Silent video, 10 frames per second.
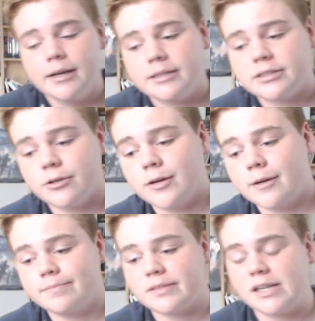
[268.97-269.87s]

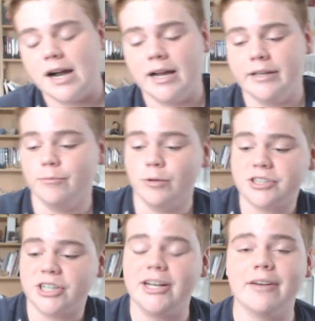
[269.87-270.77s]
So I
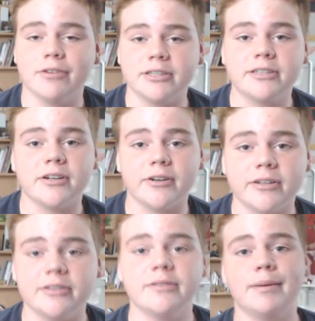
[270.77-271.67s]
wish I'd never
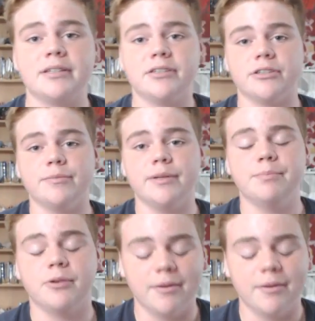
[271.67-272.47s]
started messaging people.